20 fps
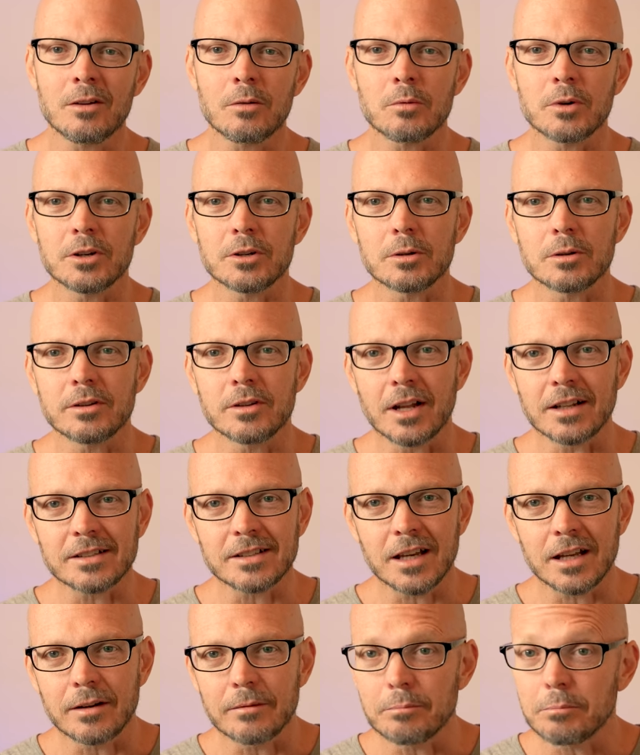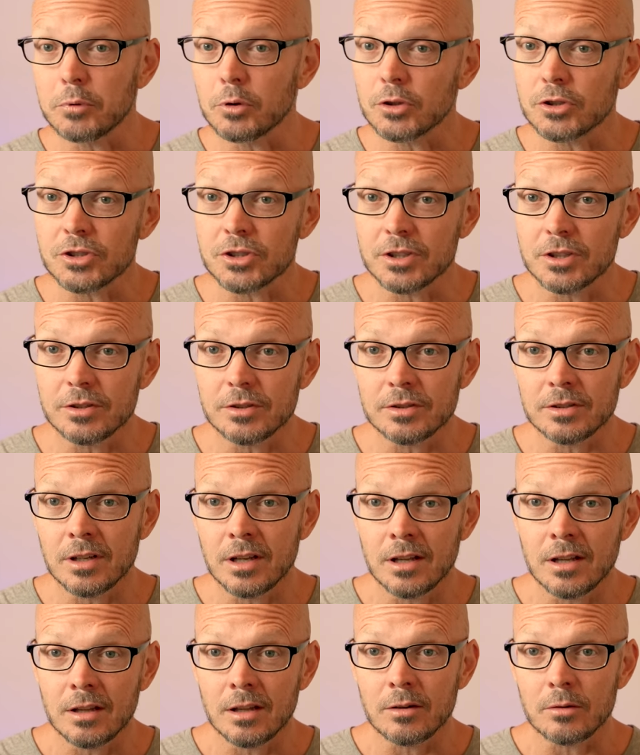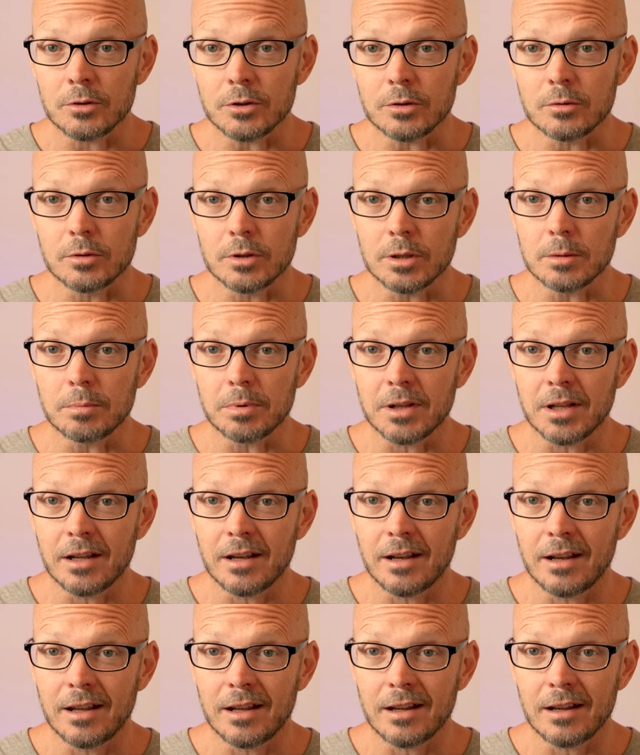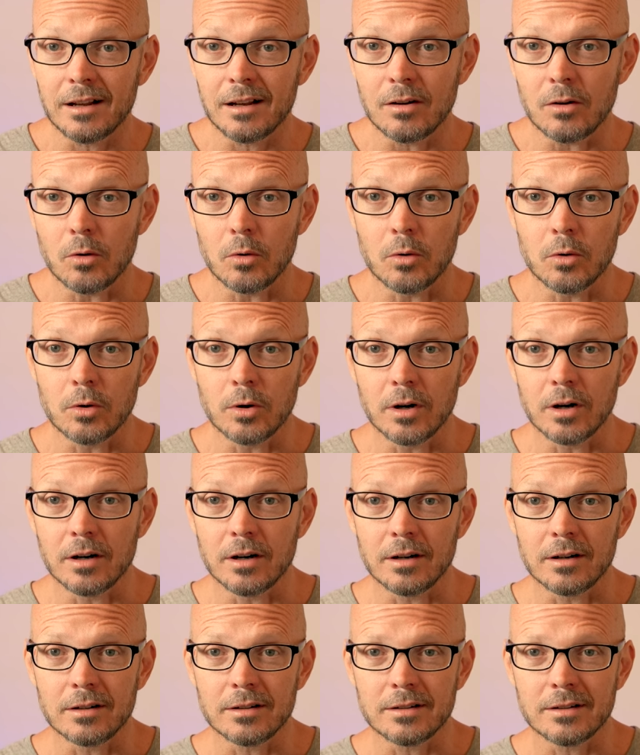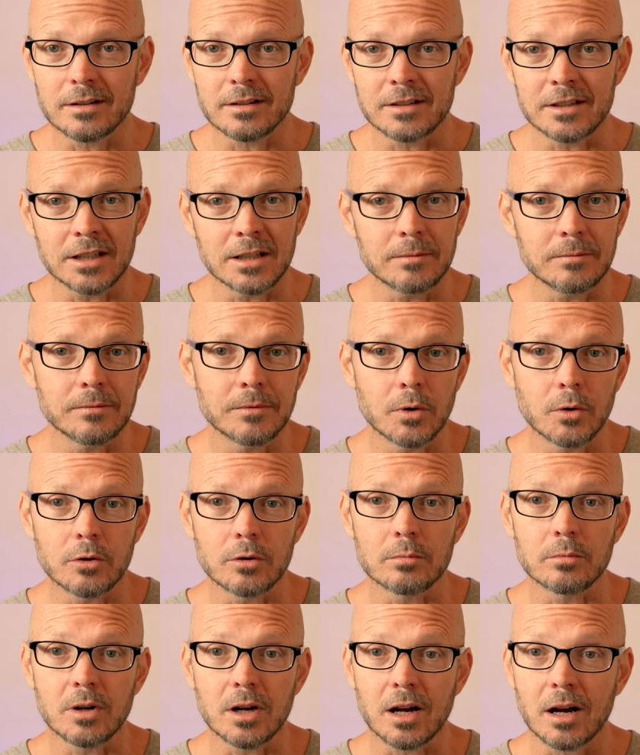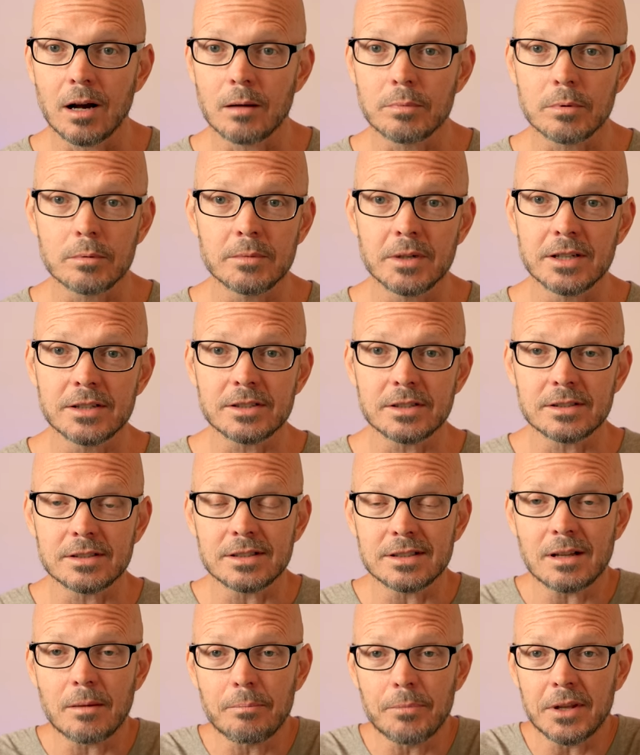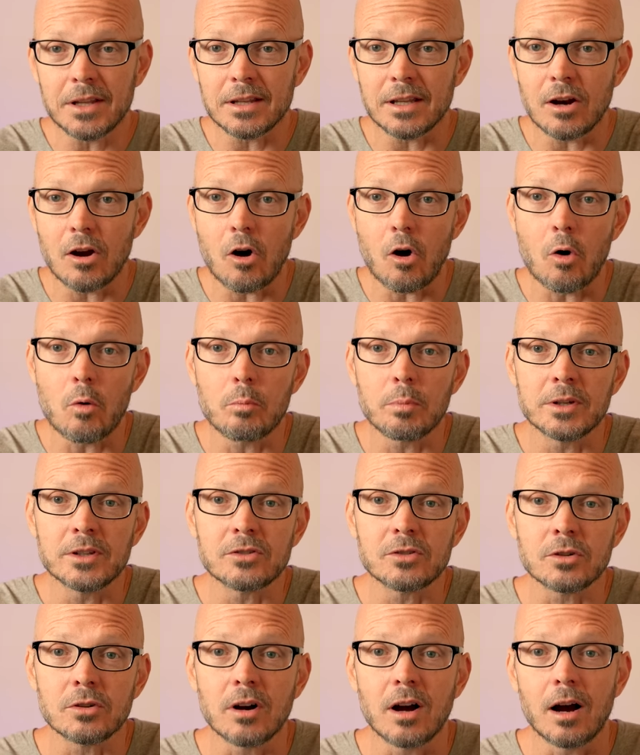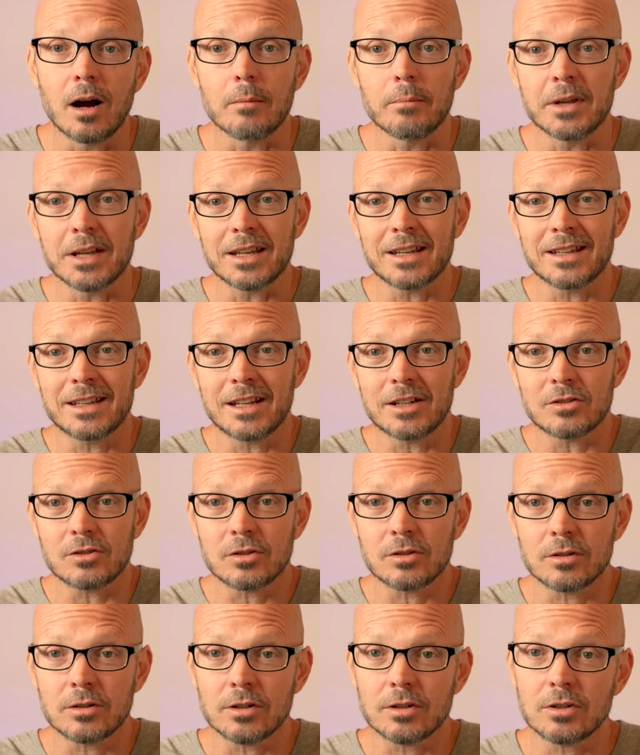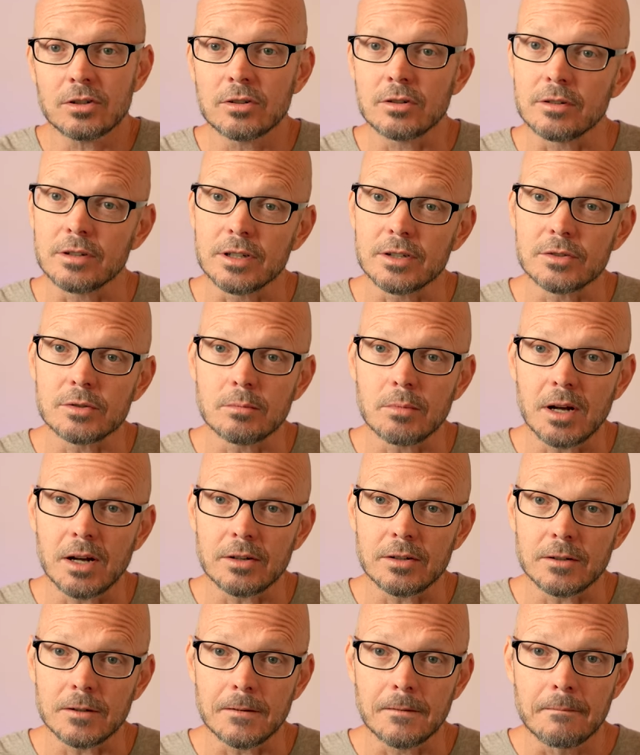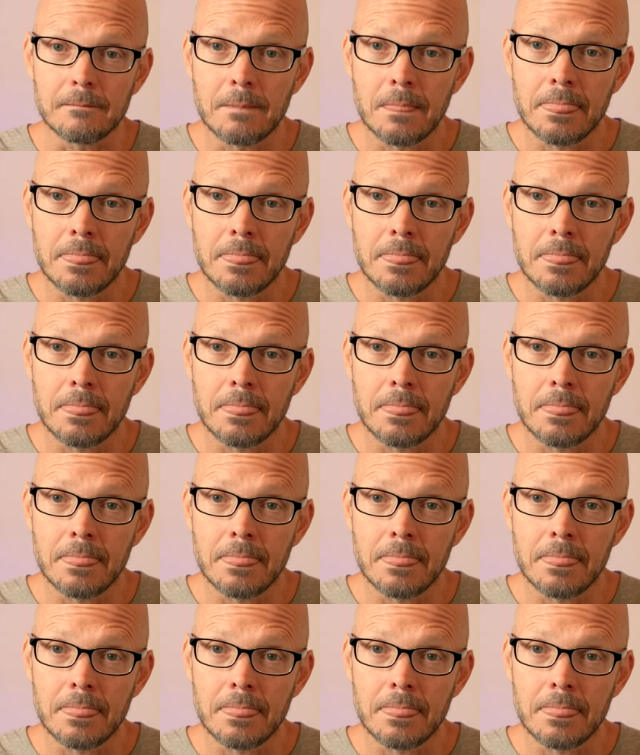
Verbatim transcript: Where you're, that's kind of pushes, where you're really playing, or deep, vulnerable compliments. It's something that opens her up. It gets her curious about you.